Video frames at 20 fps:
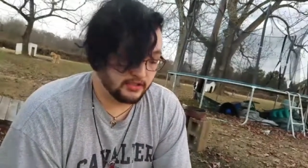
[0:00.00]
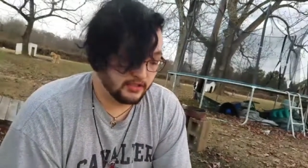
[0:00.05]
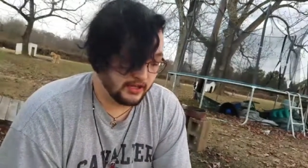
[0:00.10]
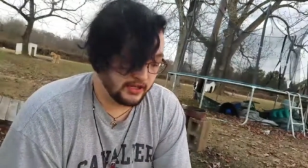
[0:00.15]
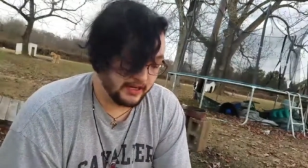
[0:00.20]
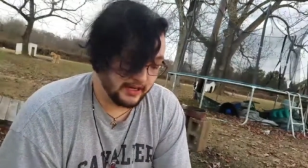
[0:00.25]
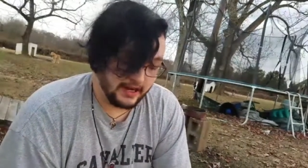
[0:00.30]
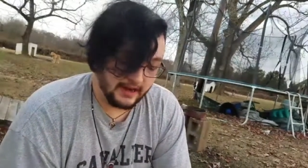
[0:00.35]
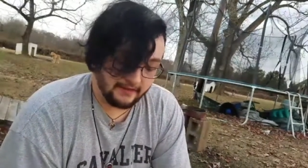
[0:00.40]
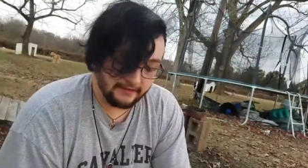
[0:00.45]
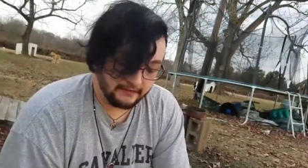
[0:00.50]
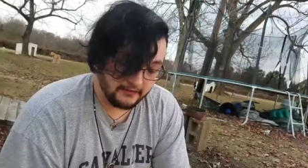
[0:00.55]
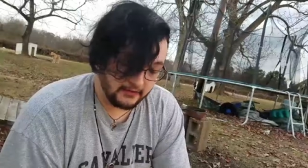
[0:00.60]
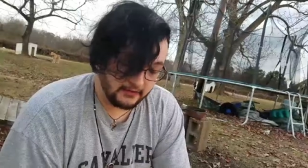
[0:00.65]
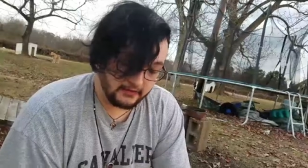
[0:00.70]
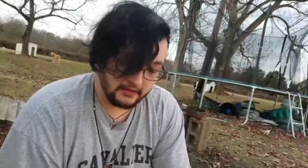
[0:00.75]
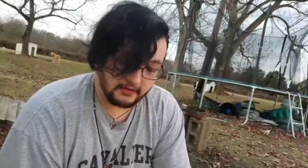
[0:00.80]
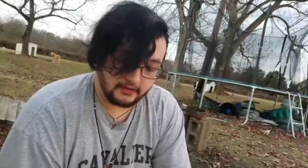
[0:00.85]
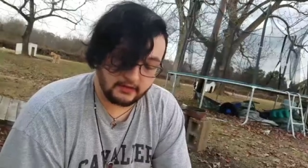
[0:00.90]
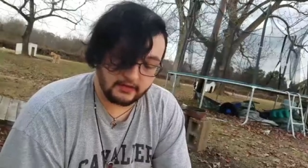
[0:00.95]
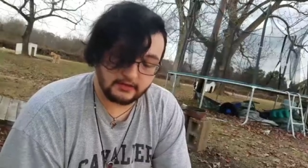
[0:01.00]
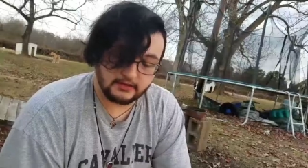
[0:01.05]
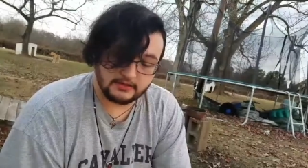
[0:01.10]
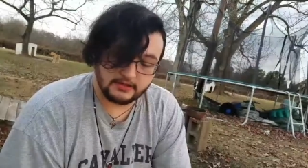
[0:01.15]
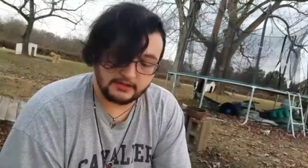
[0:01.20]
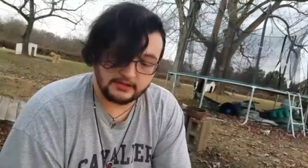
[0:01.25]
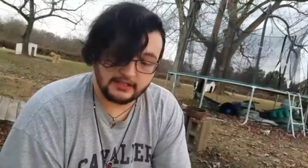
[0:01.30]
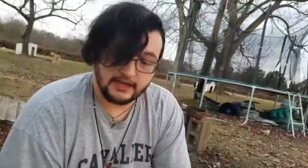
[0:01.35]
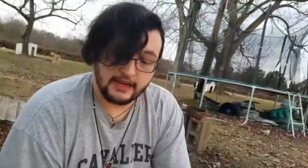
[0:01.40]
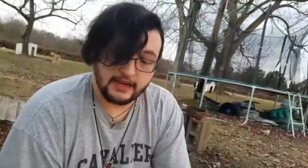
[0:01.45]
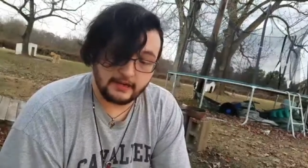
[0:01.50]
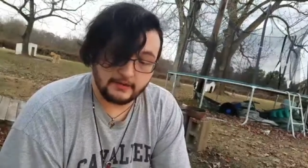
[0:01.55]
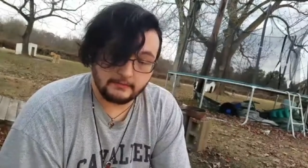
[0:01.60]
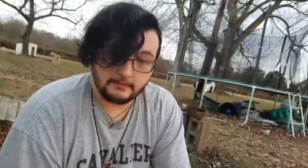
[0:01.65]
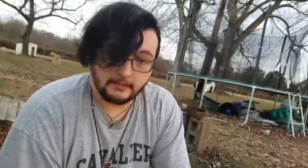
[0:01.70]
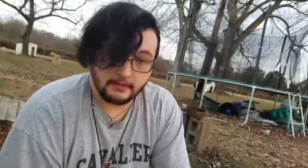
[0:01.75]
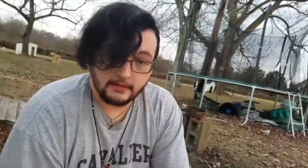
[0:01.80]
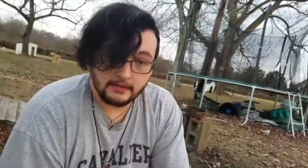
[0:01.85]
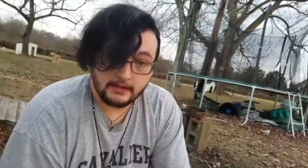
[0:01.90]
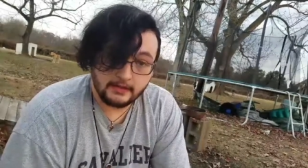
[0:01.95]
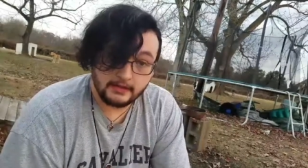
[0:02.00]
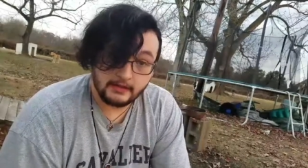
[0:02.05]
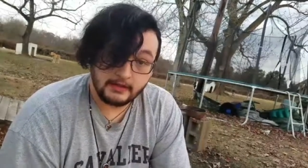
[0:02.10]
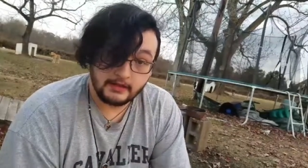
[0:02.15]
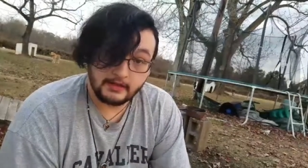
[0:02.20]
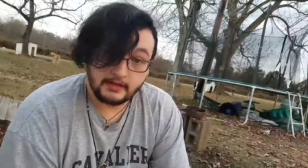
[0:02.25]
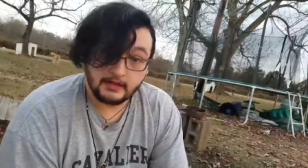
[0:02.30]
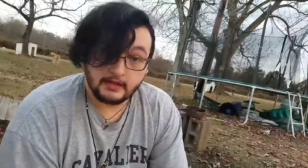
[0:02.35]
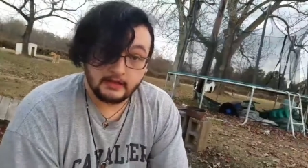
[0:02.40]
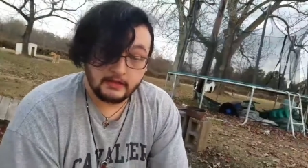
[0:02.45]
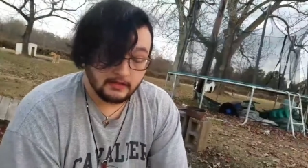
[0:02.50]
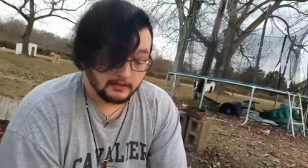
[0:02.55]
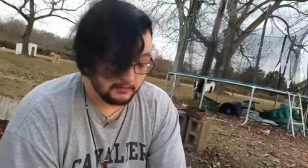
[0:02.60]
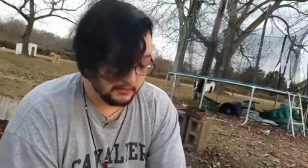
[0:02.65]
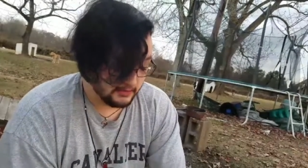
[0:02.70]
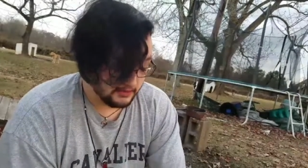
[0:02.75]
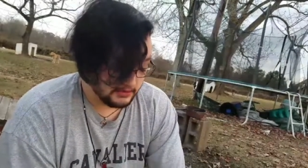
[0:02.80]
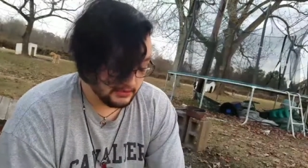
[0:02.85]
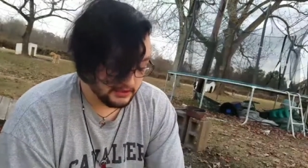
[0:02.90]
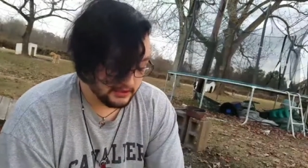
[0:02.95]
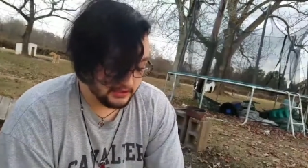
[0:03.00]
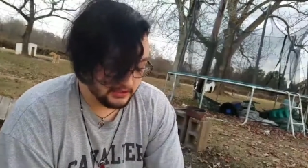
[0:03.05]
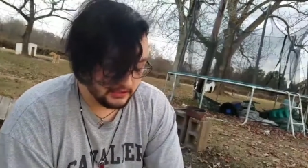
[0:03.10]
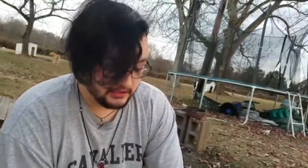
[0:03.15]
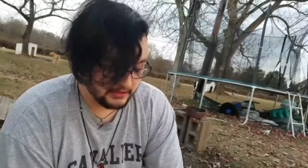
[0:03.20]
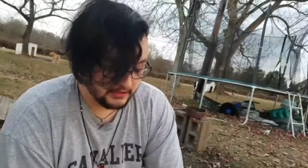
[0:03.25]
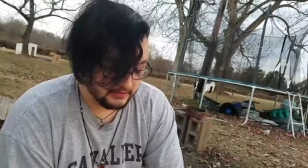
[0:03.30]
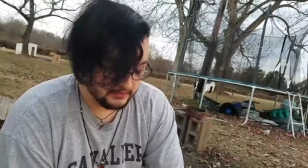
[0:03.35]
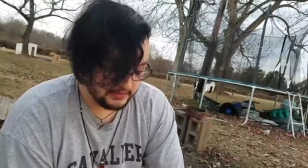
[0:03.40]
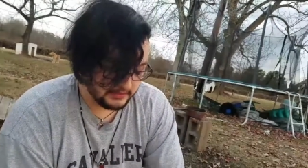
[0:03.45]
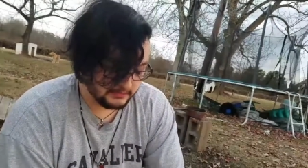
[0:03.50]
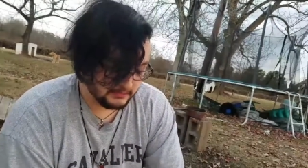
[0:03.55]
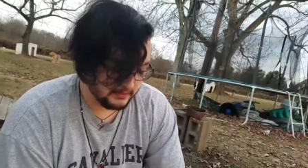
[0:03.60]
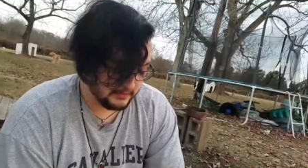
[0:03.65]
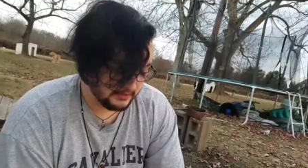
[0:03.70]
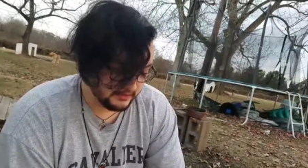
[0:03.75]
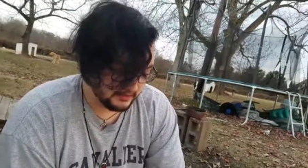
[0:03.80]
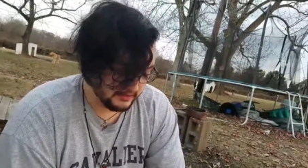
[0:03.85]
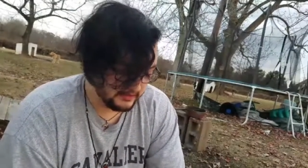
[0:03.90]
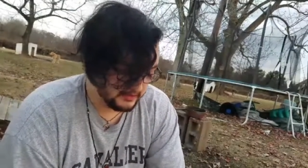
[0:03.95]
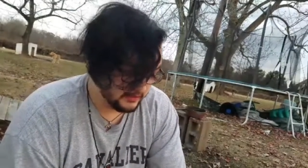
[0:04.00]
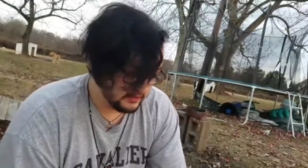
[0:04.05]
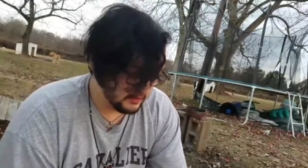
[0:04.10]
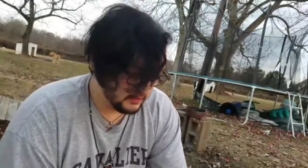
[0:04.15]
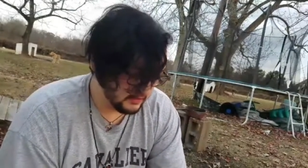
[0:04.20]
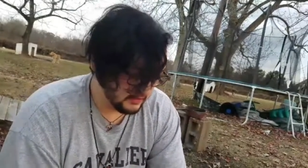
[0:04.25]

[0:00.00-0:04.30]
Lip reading: strike after it lost its cap, which is pretty good.